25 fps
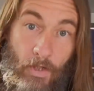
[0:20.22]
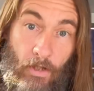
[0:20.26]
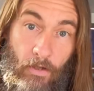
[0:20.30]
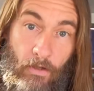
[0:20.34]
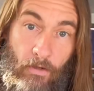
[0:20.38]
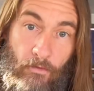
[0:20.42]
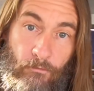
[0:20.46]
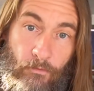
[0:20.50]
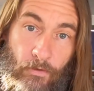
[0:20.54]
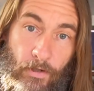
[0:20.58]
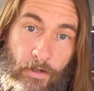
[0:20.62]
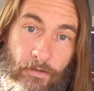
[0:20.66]

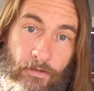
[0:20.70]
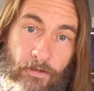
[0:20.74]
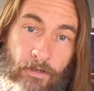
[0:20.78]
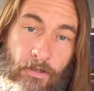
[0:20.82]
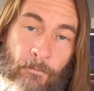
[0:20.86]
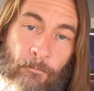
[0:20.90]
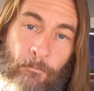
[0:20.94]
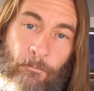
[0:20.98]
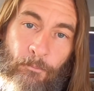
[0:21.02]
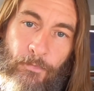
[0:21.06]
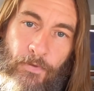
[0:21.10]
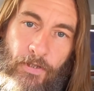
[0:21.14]
Hello
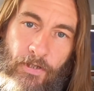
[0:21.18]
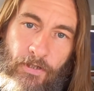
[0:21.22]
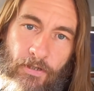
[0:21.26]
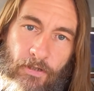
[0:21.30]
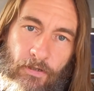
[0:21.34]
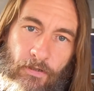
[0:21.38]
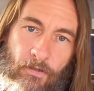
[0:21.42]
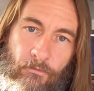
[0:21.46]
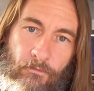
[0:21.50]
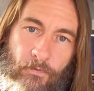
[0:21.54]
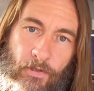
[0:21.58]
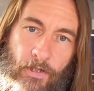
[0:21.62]
friends, this
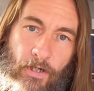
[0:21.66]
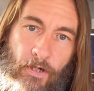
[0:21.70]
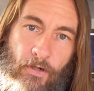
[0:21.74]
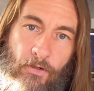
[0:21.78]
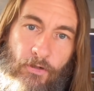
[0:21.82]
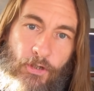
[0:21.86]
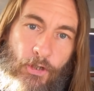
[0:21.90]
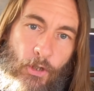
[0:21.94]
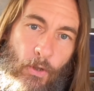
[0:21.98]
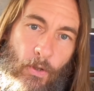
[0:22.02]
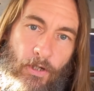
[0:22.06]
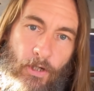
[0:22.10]
is a
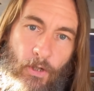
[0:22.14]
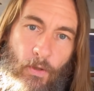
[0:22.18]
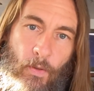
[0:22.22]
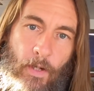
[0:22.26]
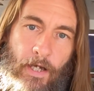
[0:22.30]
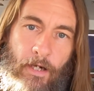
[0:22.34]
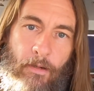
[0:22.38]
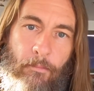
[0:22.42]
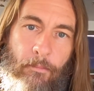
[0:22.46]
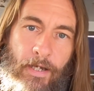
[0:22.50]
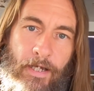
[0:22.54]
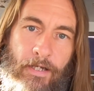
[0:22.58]
video showing you
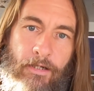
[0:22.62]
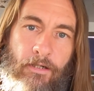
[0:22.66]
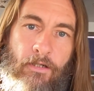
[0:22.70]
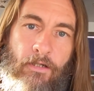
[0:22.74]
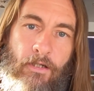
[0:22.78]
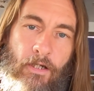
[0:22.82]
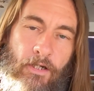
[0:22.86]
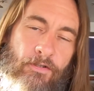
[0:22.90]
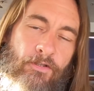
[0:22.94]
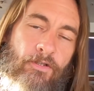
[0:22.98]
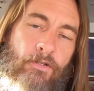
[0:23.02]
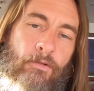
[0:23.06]
how to make
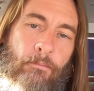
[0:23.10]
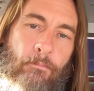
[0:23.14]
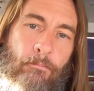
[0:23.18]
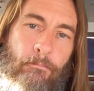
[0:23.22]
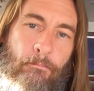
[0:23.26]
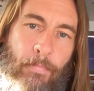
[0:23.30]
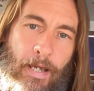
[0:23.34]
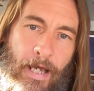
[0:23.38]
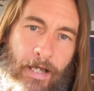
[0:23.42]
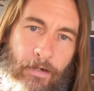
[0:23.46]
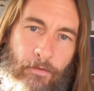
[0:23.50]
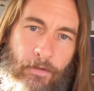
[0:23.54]
custom
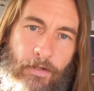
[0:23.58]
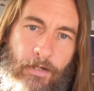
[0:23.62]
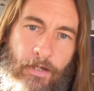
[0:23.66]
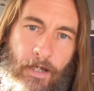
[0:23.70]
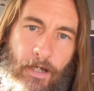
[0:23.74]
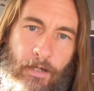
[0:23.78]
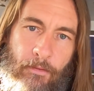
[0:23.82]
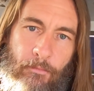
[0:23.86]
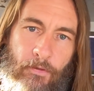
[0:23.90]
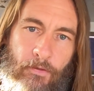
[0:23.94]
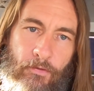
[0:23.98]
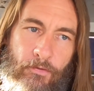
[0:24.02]
battery
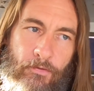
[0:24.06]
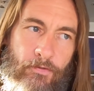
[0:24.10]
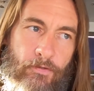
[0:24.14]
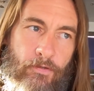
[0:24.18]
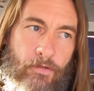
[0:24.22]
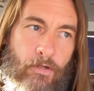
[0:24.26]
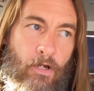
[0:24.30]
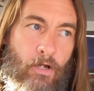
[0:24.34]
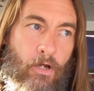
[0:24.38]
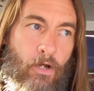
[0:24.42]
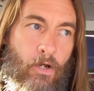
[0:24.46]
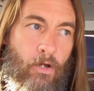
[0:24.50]

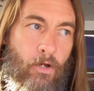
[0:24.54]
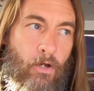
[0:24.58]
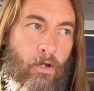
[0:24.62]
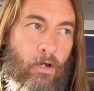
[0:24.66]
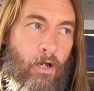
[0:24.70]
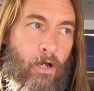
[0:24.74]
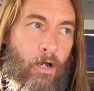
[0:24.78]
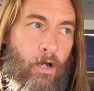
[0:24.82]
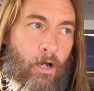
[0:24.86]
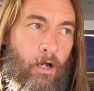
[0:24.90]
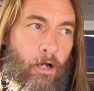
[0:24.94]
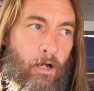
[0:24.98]
cables.
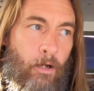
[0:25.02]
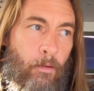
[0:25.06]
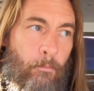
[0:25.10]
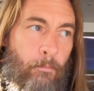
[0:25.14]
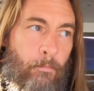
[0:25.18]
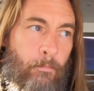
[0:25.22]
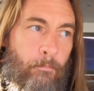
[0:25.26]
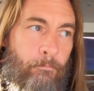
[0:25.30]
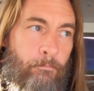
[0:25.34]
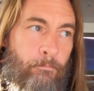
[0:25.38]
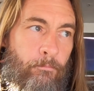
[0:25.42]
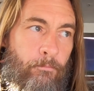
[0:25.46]

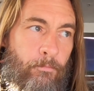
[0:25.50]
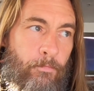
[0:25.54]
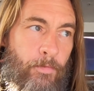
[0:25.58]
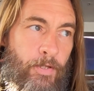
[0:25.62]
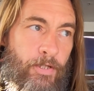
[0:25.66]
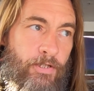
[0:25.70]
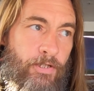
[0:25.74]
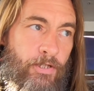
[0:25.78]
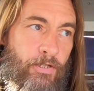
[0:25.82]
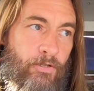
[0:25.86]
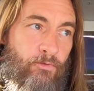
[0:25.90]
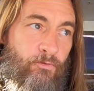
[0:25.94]
Um,
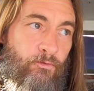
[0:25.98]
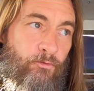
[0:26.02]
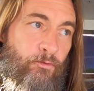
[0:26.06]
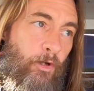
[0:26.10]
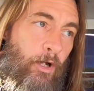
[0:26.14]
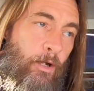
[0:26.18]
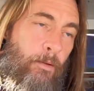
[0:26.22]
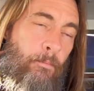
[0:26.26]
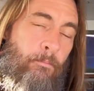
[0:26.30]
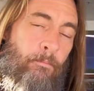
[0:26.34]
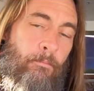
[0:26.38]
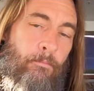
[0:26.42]
this is
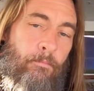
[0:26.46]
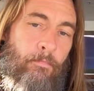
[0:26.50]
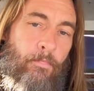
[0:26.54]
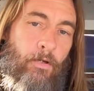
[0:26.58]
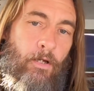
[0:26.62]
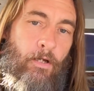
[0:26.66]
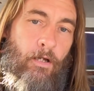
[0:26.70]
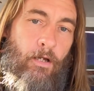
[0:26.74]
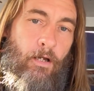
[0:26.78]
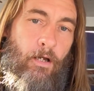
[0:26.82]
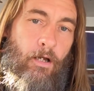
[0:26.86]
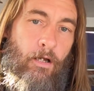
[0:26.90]
from
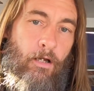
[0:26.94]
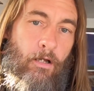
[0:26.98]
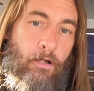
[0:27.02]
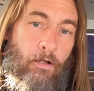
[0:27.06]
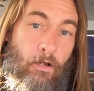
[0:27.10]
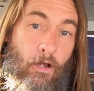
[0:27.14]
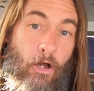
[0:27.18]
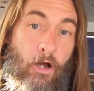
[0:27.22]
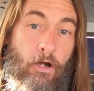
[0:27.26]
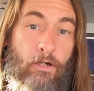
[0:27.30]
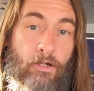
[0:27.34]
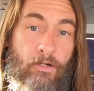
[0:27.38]
a
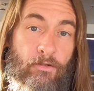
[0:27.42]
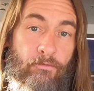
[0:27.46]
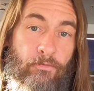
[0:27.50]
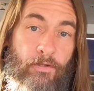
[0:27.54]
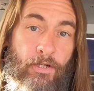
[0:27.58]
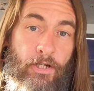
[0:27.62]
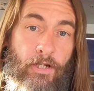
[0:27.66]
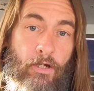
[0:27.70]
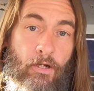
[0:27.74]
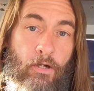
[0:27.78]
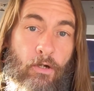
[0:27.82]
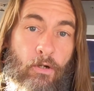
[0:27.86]
longer
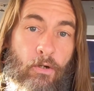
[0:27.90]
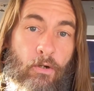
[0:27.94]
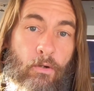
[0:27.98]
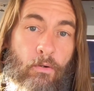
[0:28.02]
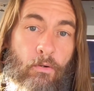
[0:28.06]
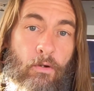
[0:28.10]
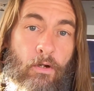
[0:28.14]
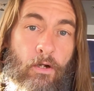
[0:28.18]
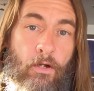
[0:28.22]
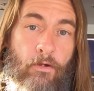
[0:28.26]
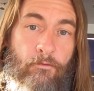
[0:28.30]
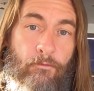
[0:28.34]

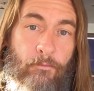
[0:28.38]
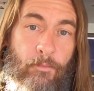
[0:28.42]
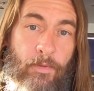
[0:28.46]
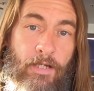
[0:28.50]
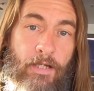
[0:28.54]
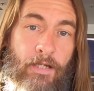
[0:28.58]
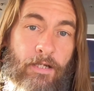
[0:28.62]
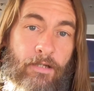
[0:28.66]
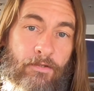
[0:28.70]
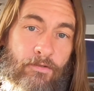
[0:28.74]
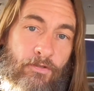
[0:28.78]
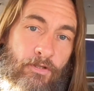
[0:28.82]
video of
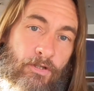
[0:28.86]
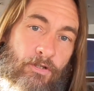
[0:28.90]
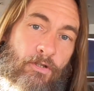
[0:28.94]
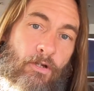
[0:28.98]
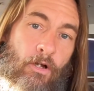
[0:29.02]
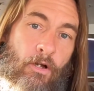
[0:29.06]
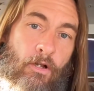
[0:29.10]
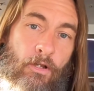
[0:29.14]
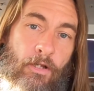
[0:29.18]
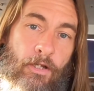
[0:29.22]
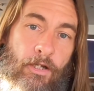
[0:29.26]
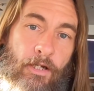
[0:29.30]
me
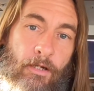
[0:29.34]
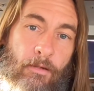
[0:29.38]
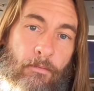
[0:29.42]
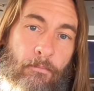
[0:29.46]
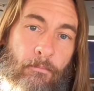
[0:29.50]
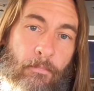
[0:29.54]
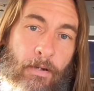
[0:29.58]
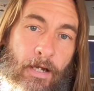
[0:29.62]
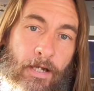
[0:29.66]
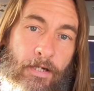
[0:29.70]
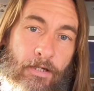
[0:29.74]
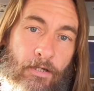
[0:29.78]

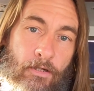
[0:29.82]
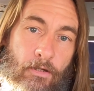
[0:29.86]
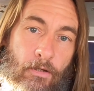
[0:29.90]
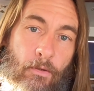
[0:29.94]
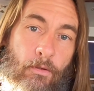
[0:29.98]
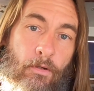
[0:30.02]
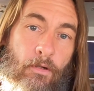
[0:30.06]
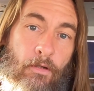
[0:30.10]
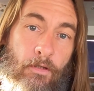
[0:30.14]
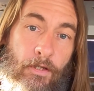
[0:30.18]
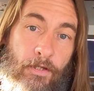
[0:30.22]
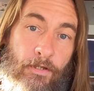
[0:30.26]
installing my
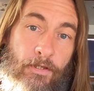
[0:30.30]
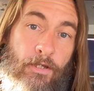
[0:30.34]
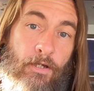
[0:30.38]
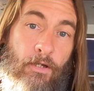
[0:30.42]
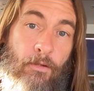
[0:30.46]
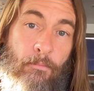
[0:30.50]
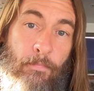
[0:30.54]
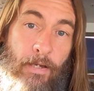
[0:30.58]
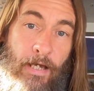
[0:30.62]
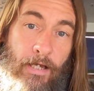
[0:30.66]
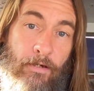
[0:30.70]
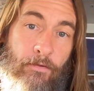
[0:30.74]
Dakota
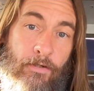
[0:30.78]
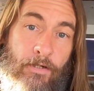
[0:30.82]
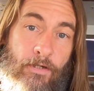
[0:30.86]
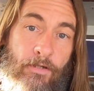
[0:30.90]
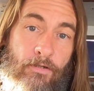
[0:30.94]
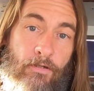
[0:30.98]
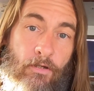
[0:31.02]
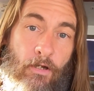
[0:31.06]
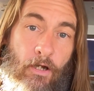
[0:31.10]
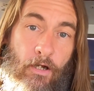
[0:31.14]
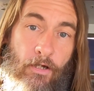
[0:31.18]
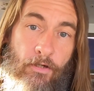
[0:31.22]
lithium
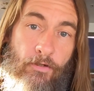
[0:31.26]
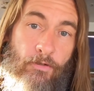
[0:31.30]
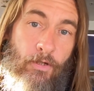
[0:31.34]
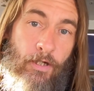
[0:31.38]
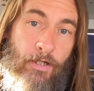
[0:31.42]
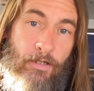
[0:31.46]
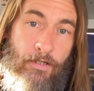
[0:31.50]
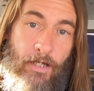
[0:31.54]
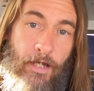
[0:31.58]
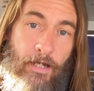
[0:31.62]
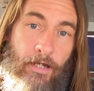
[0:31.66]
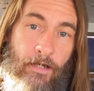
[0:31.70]
batteries on
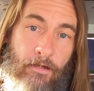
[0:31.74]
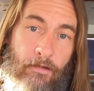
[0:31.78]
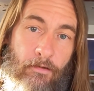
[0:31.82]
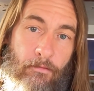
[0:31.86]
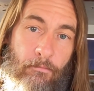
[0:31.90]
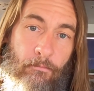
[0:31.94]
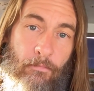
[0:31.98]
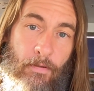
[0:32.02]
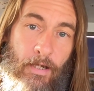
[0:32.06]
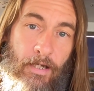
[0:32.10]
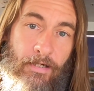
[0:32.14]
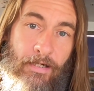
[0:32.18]
Triteia,
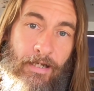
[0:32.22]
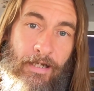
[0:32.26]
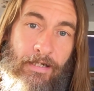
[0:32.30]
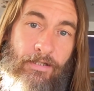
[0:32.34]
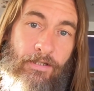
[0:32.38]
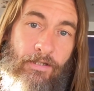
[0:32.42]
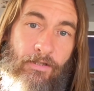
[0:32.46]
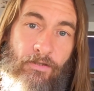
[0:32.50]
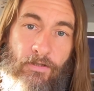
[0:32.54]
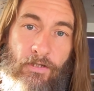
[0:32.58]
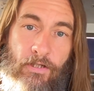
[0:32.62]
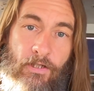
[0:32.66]
my
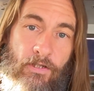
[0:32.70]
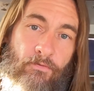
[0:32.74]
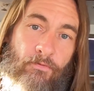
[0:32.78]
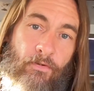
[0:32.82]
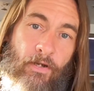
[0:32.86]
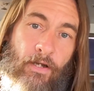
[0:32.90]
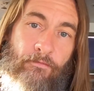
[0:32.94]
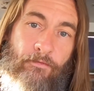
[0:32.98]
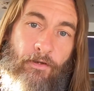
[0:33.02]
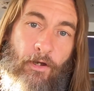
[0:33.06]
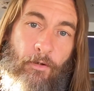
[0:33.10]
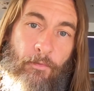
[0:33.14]

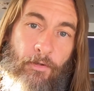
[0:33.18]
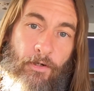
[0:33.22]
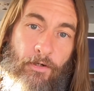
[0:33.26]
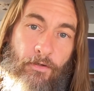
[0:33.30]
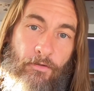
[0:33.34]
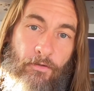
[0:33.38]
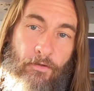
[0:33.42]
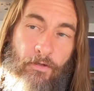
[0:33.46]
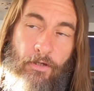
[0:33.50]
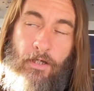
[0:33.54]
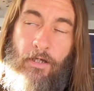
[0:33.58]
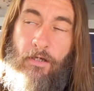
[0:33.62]
1965 Alberg
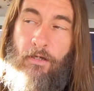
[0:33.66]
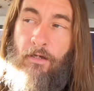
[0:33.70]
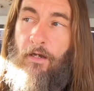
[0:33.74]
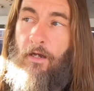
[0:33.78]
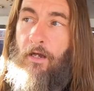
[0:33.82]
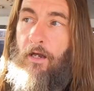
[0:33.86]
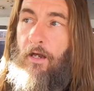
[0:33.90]
30.